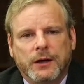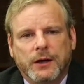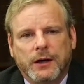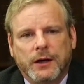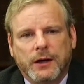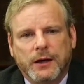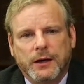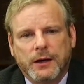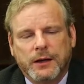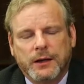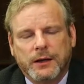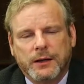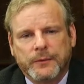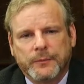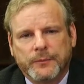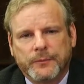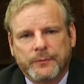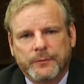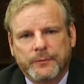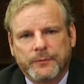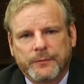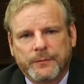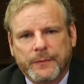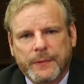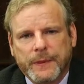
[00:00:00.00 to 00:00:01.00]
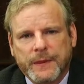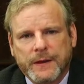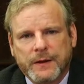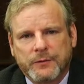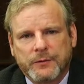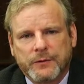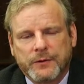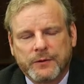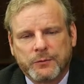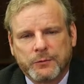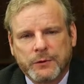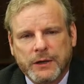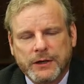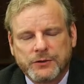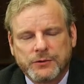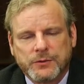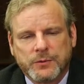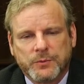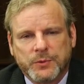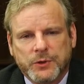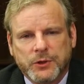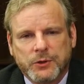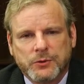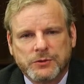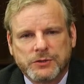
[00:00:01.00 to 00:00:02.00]
The
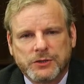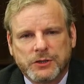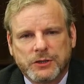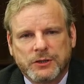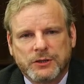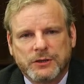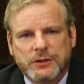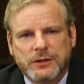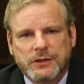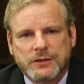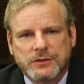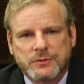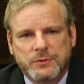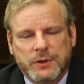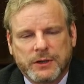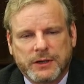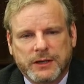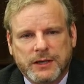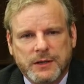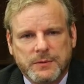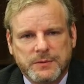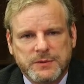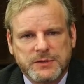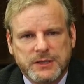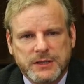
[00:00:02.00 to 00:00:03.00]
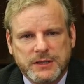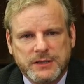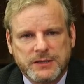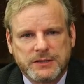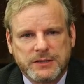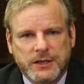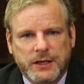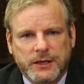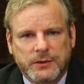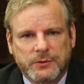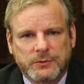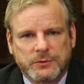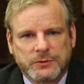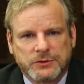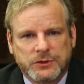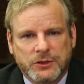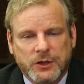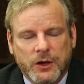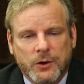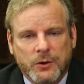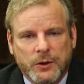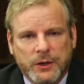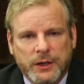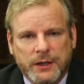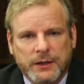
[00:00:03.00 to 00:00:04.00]
retribution is what keeps these cycles
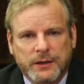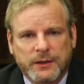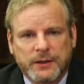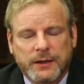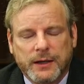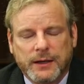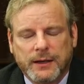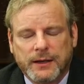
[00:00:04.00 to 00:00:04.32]
going.